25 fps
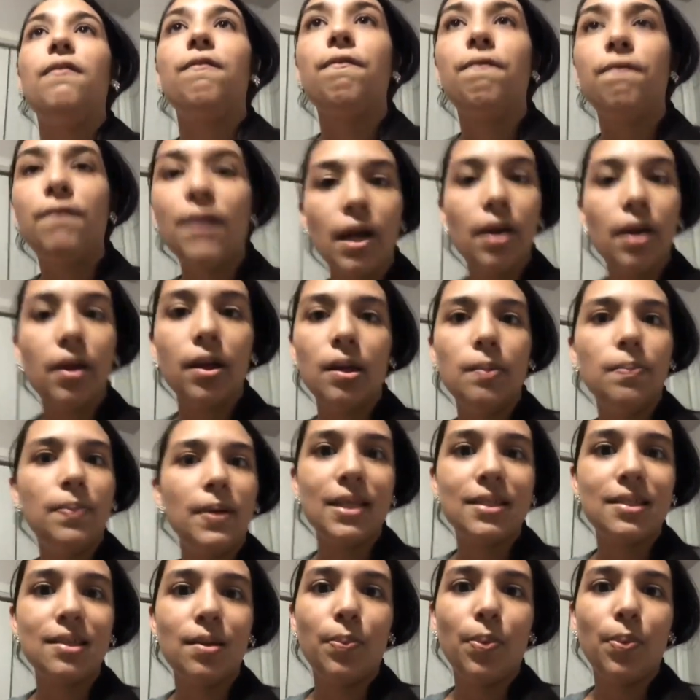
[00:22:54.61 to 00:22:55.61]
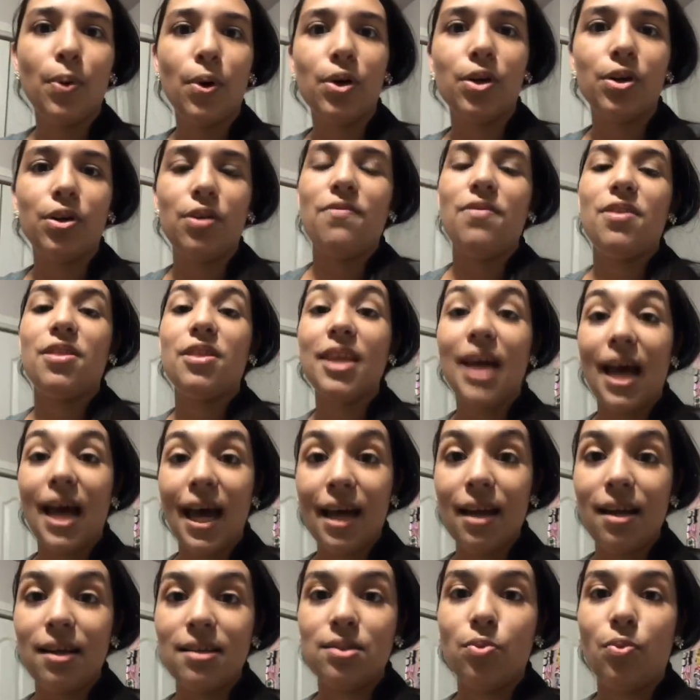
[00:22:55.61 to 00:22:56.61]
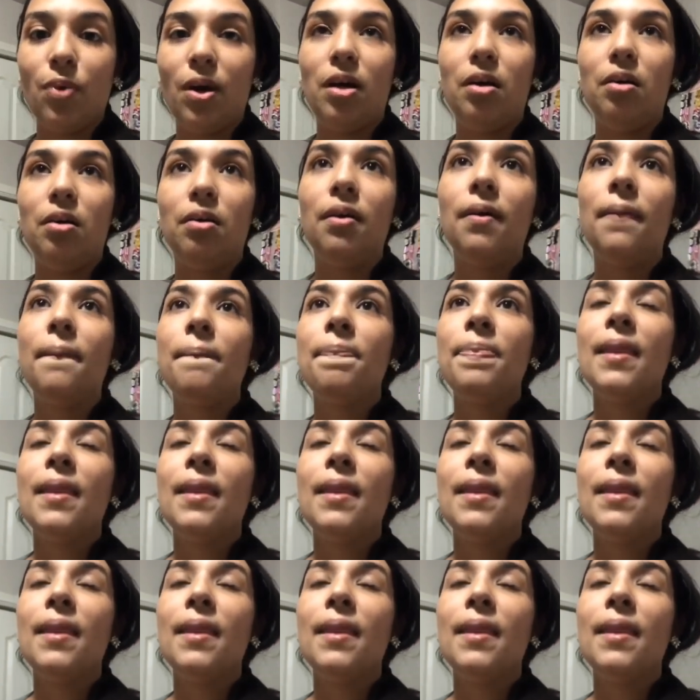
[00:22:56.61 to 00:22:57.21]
very big supporter of that as well.